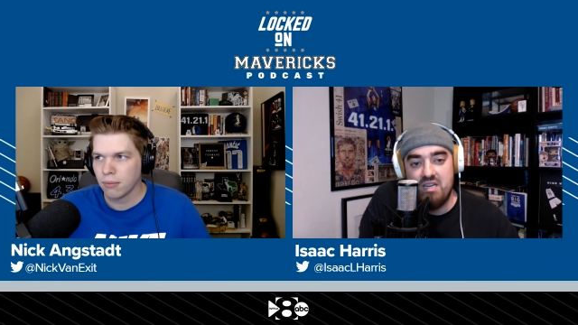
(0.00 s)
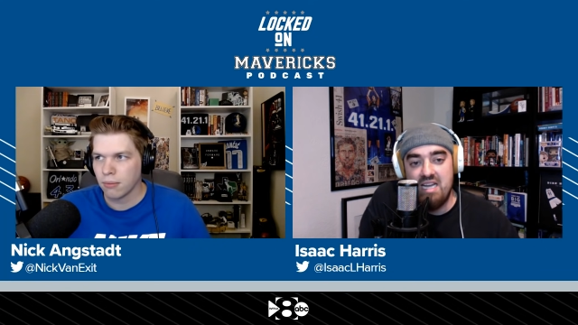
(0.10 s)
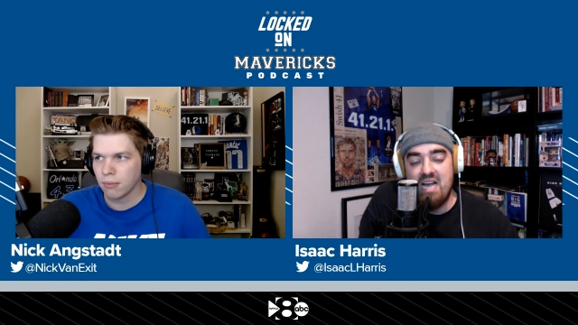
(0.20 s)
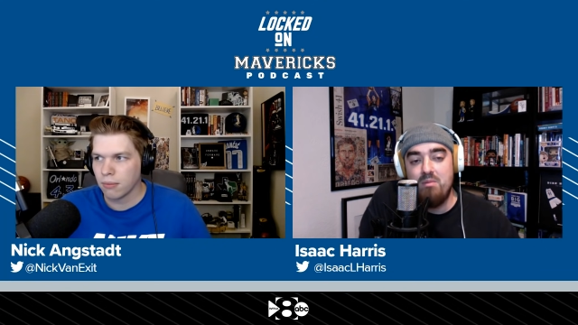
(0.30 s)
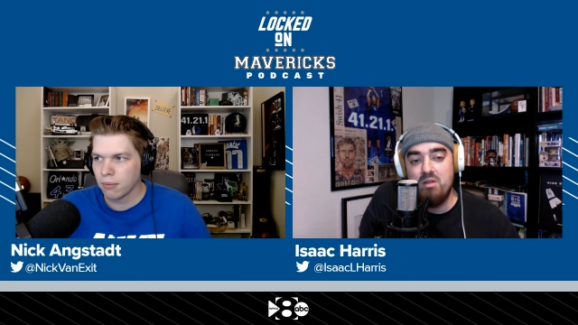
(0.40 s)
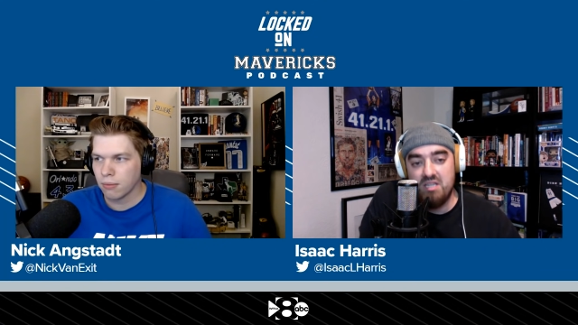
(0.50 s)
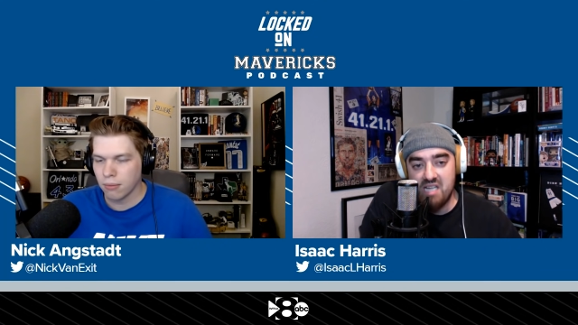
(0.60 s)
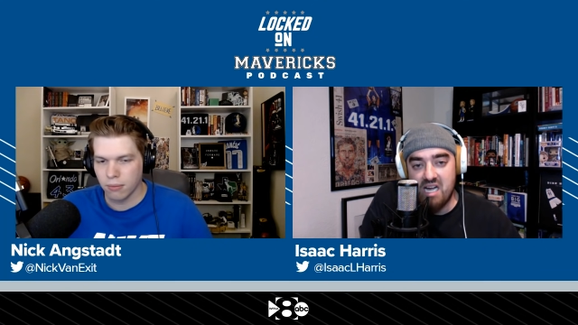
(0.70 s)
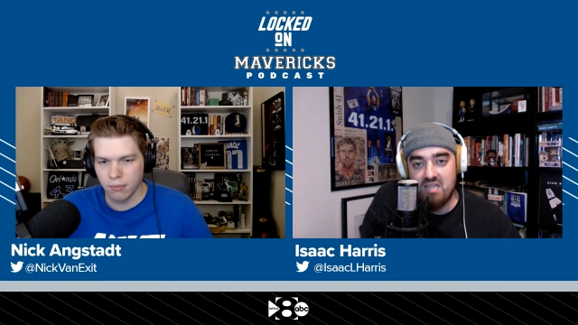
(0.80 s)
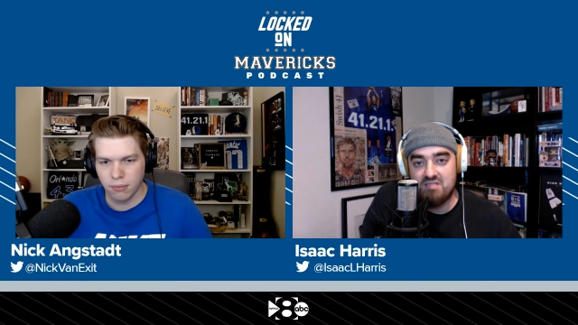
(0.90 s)
Speaker 1: nine million
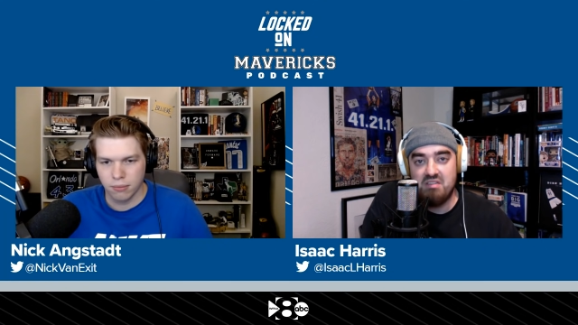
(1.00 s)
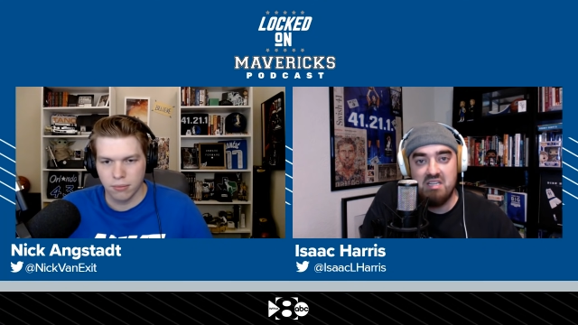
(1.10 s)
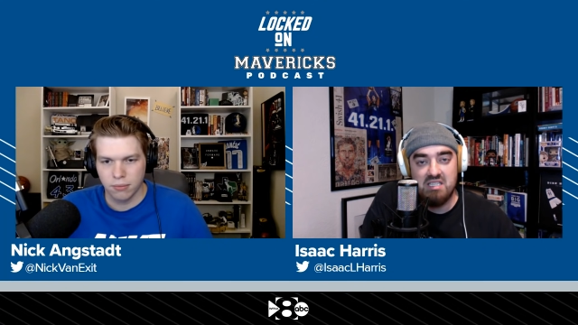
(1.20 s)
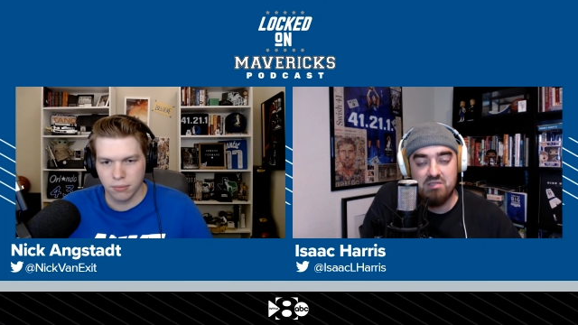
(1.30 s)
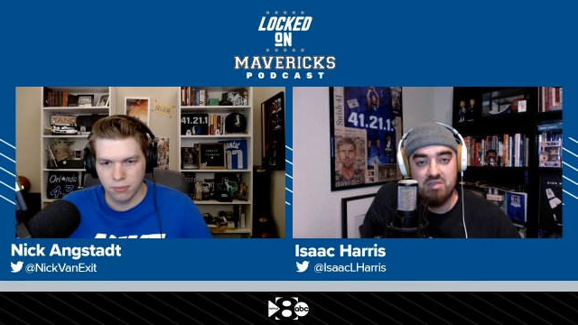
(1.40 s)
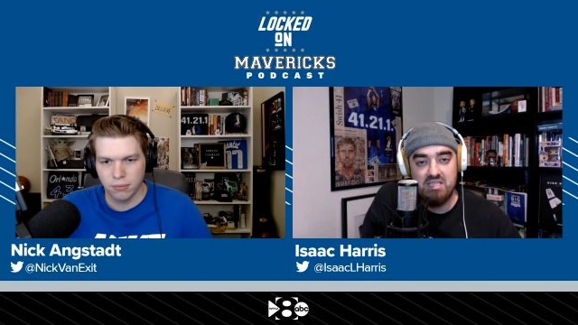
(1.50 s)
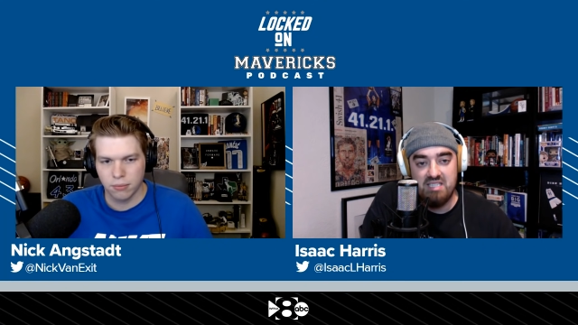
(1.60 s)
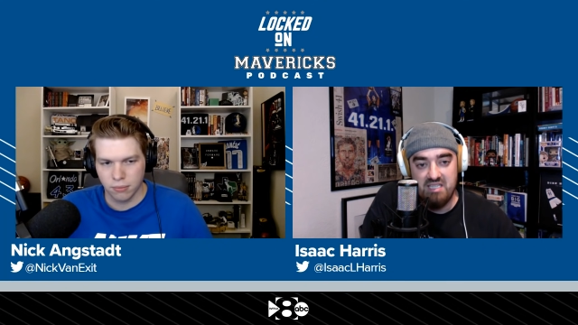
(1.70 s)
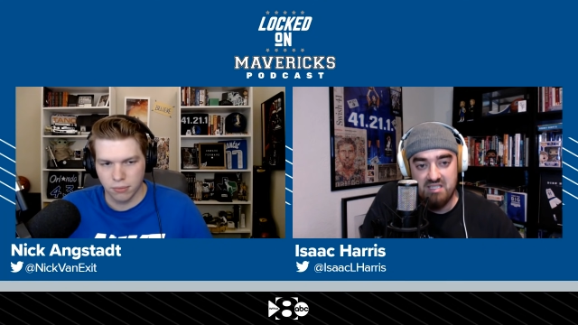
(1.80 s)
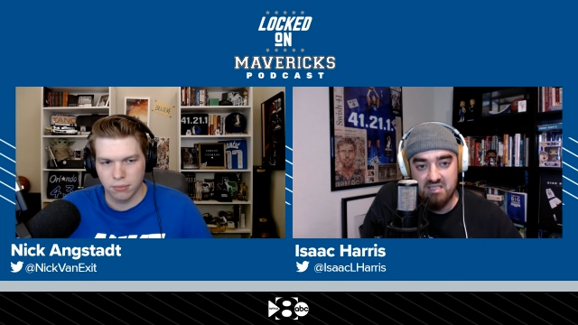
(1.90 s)
dollars for the next three
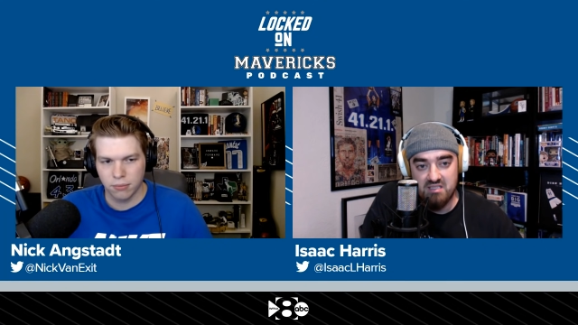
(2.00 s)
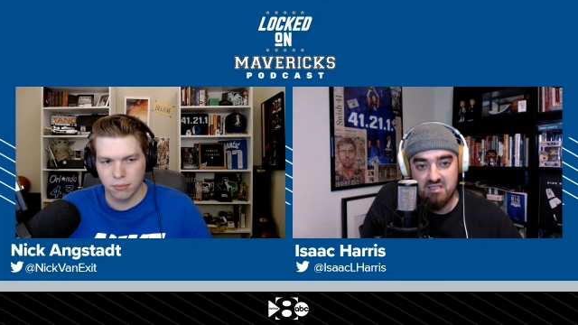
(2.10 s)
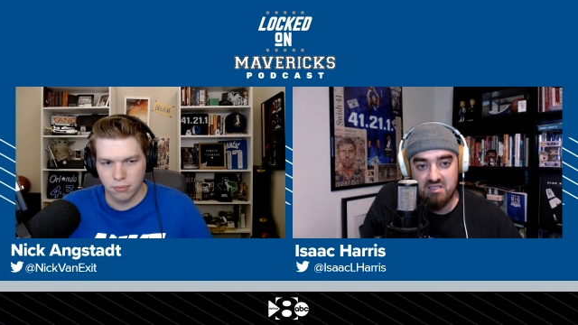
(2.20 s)
seasons.